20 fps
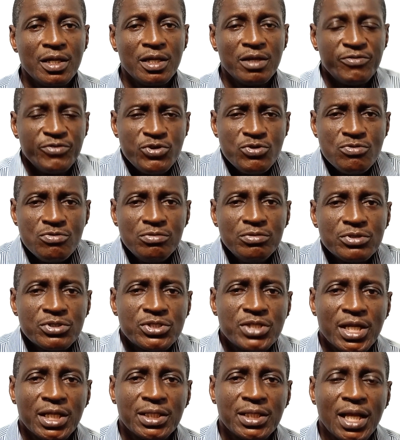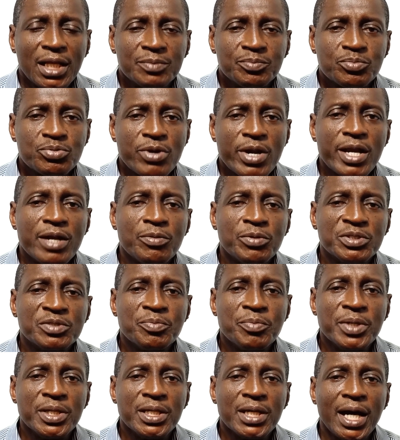If you said that prayer
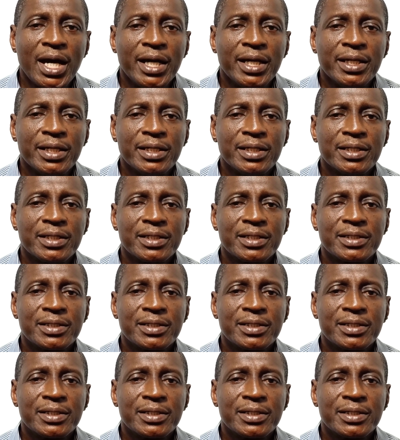with me, I